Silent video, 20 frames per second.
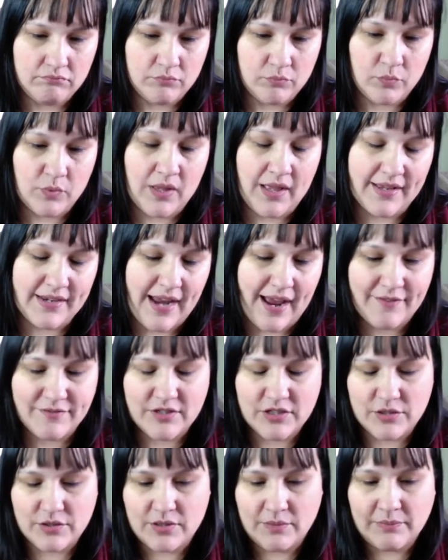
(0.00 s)
well, I have
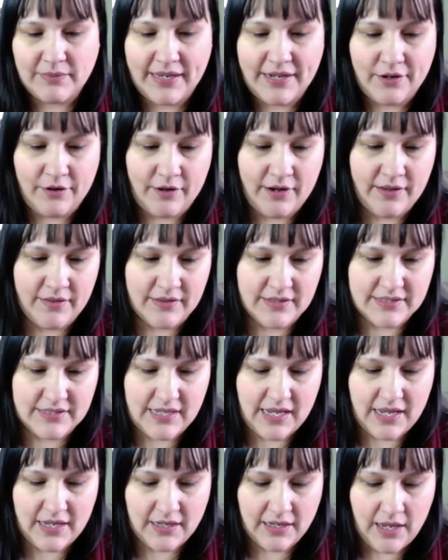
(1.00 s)
to do them later in the
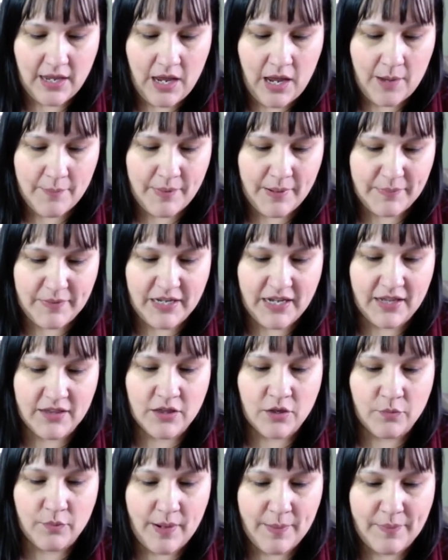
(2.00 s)
sock. But I mean, in
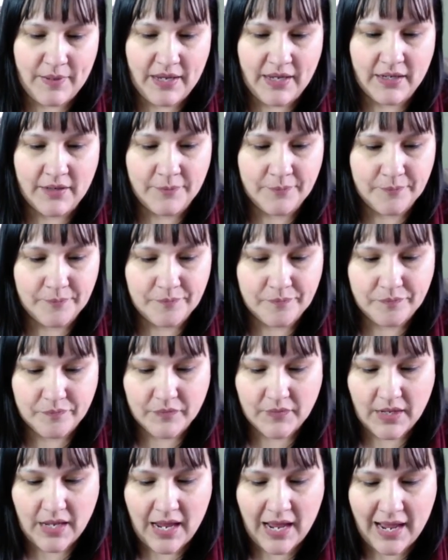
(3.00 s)
the ribbing,
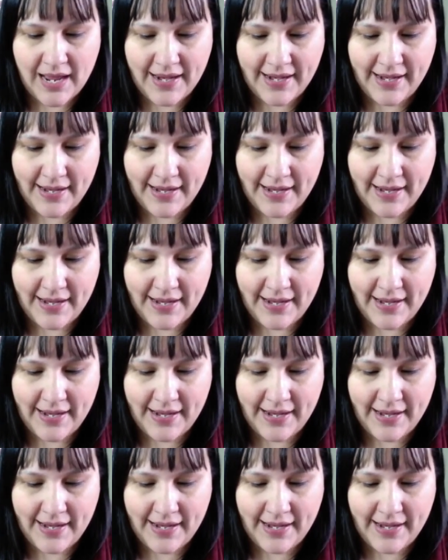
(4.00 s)
I